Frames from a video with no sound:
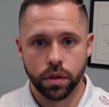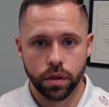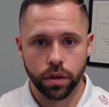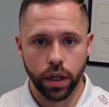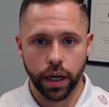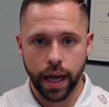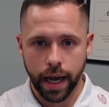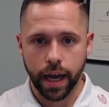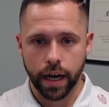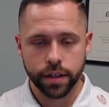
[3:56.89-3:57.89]
You're like,
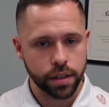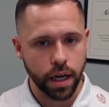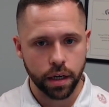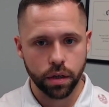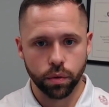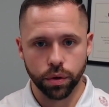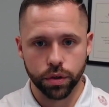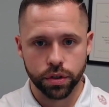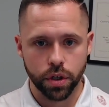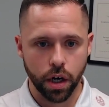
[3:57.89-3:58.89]
hang on a sec. We were
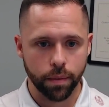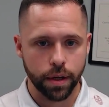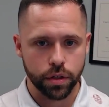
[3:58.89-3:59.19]
just talking about